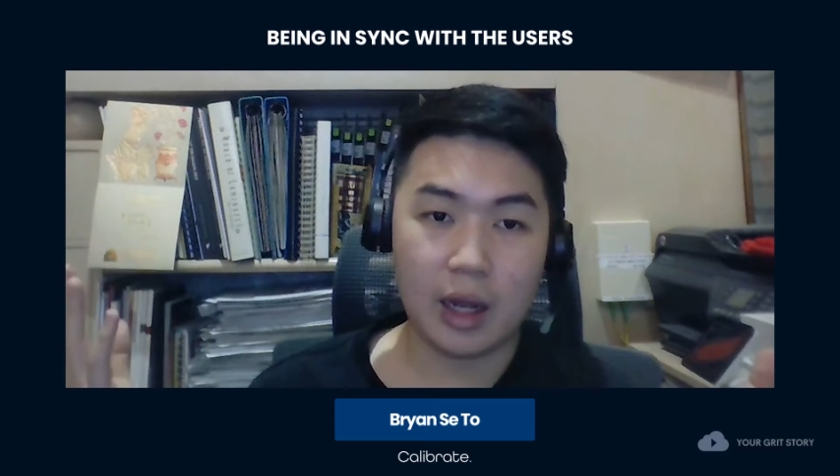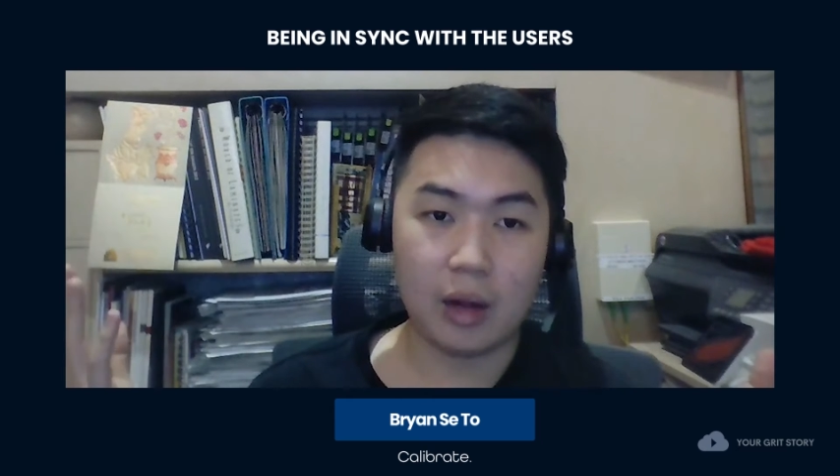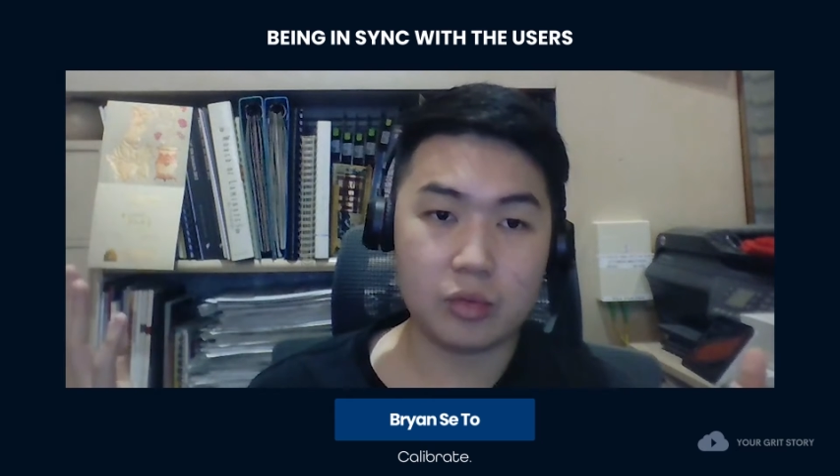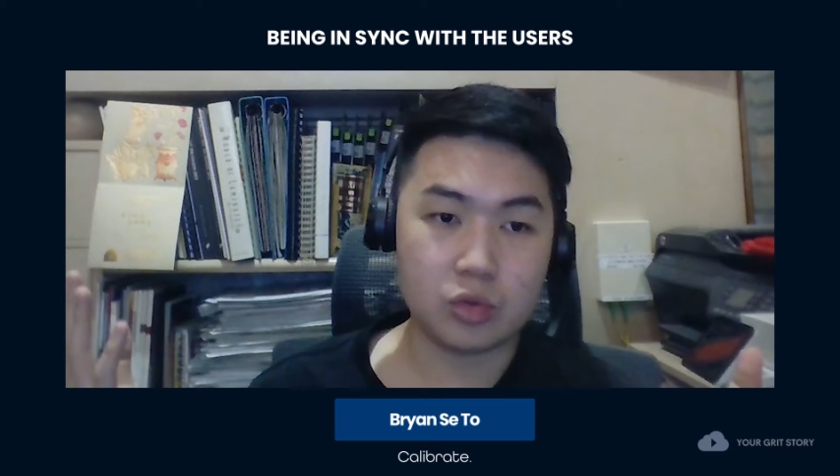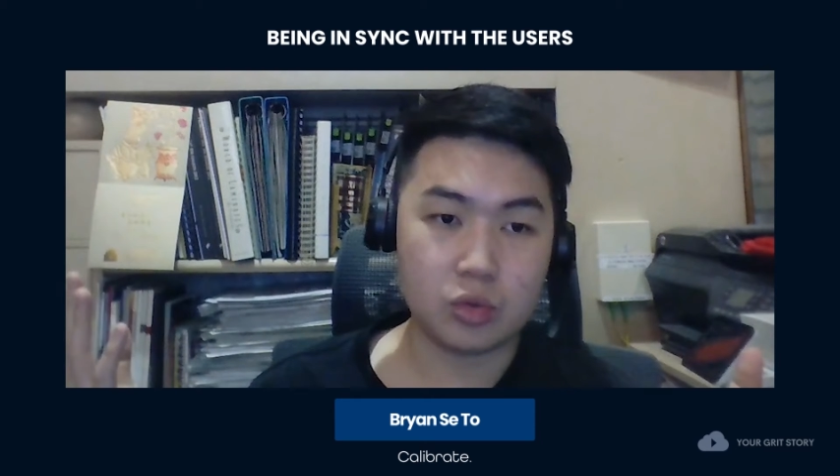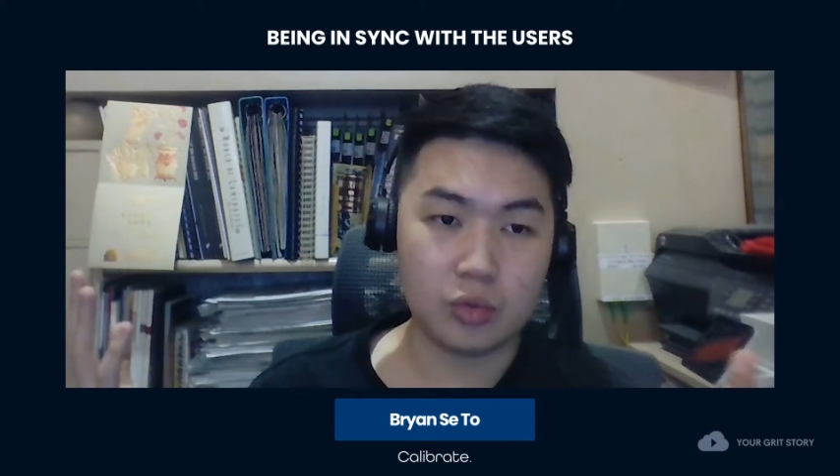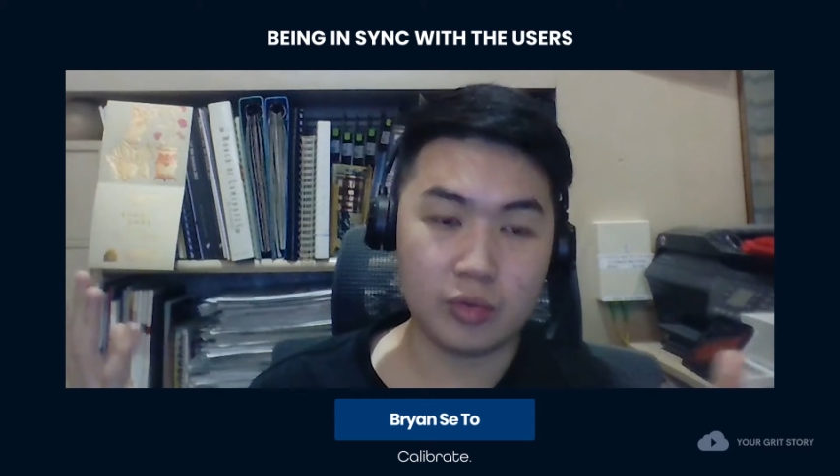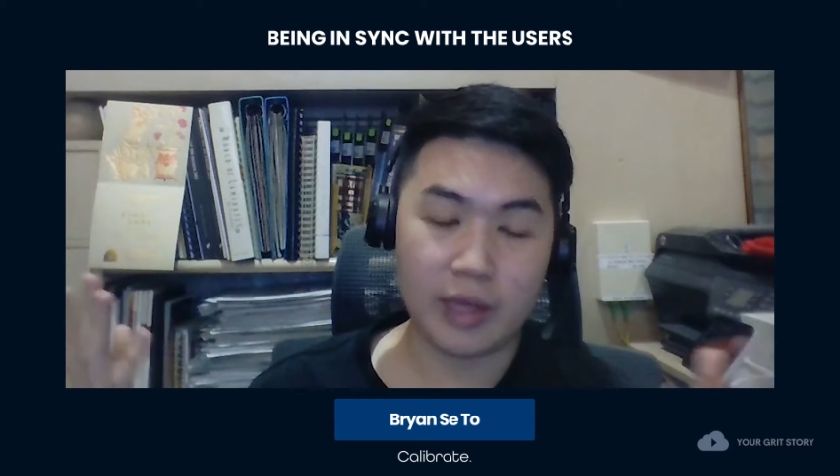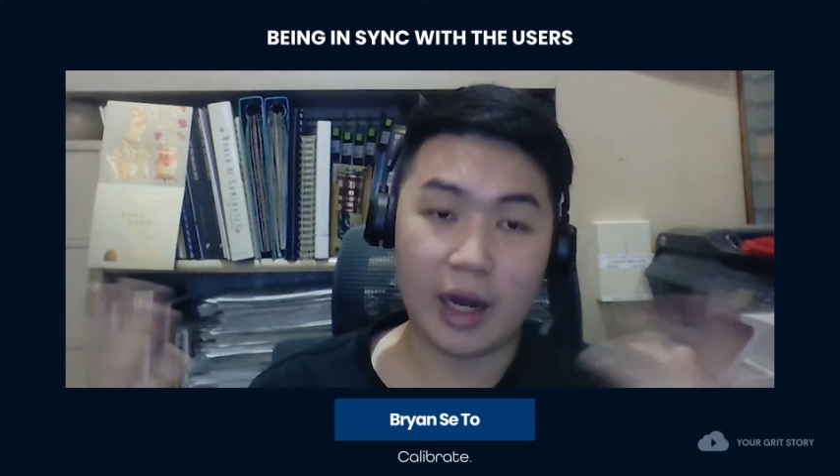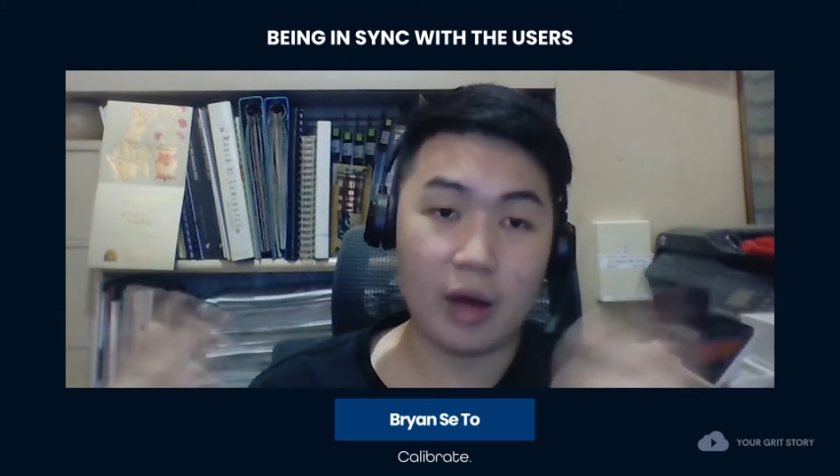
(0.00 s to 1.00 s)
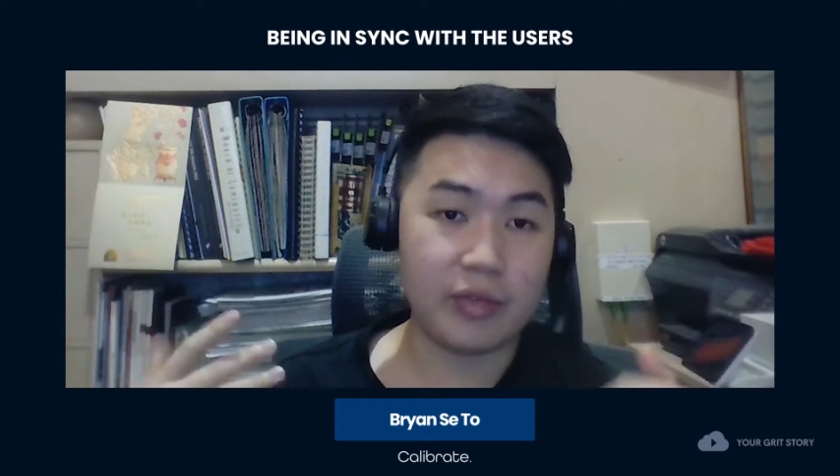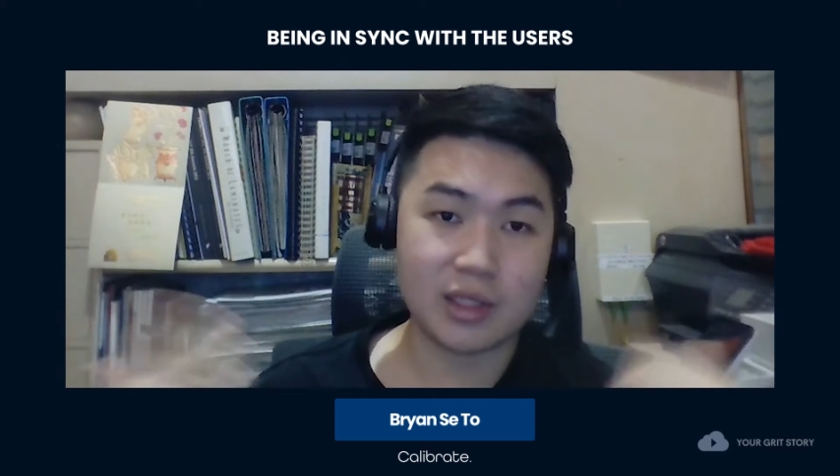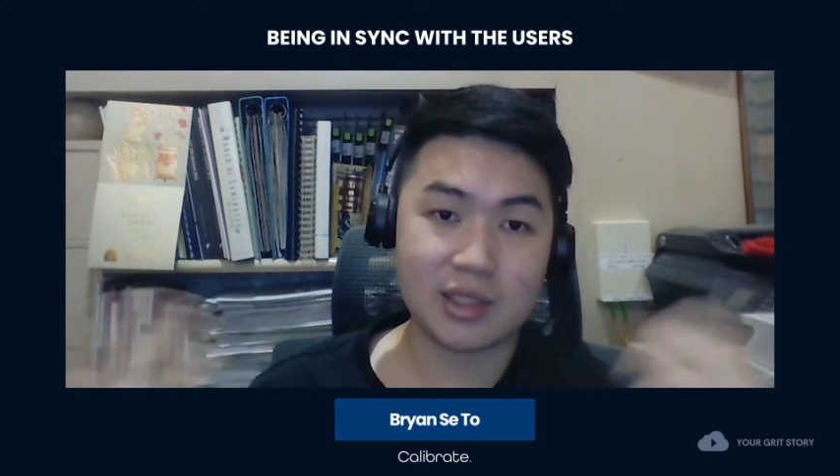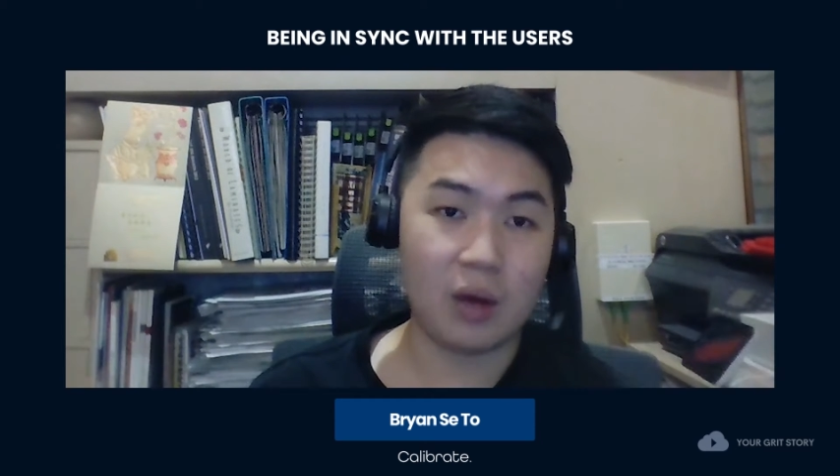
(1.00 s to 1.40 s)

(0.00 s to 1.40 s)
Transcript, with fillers: out to get our first